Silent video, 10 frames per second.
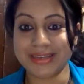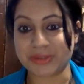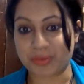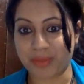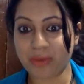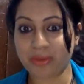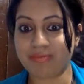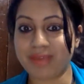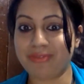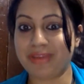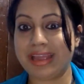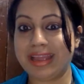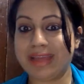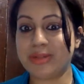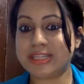So bear with me,
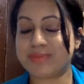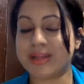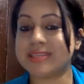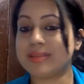we will spend